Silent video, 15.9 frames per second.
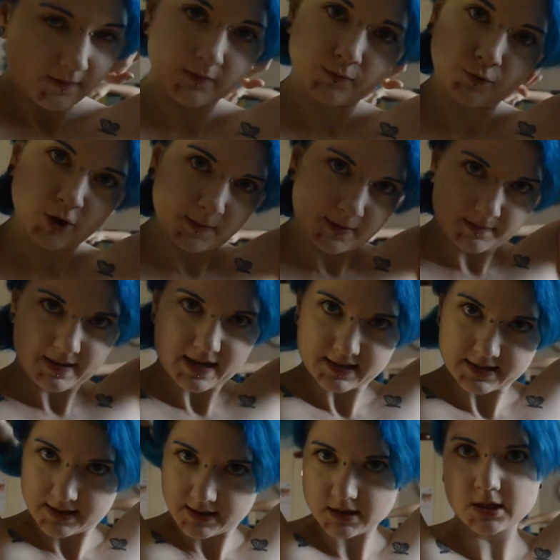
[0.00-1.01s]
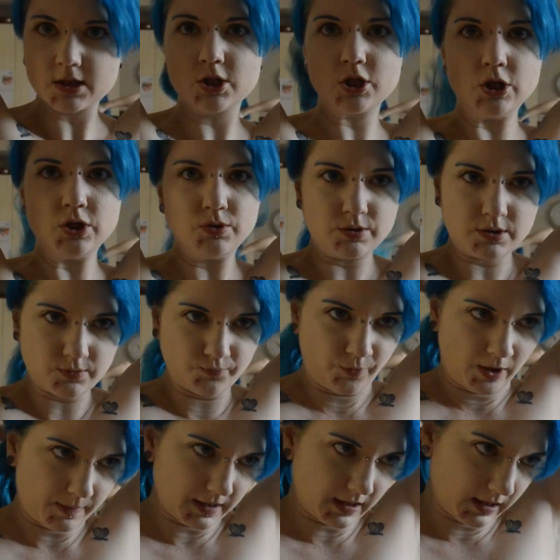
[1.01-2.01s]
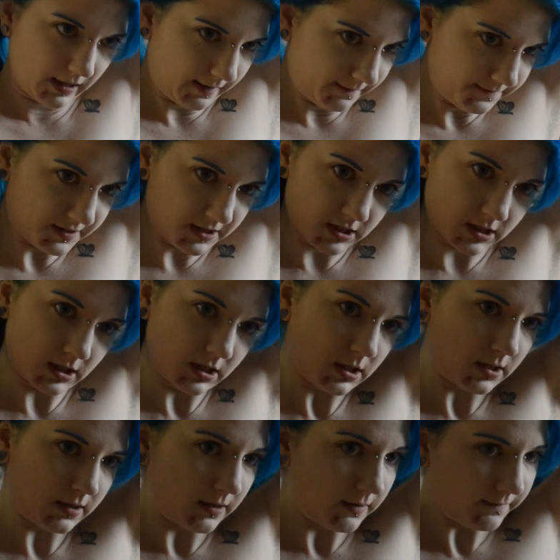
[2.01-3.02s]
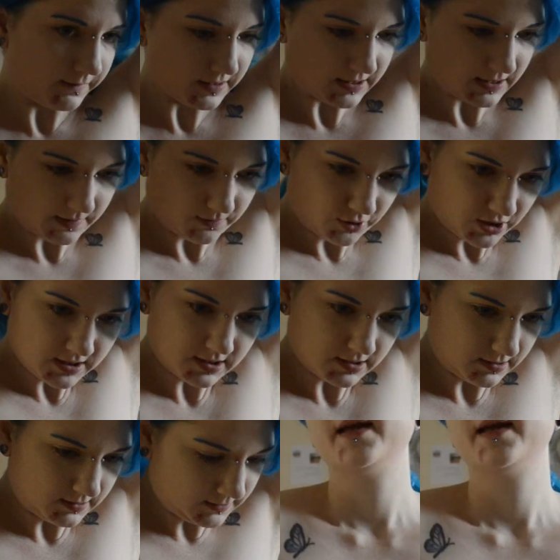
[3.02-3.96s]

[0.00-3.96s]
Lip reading: Robert Pattinson used rubber gloves for some reason.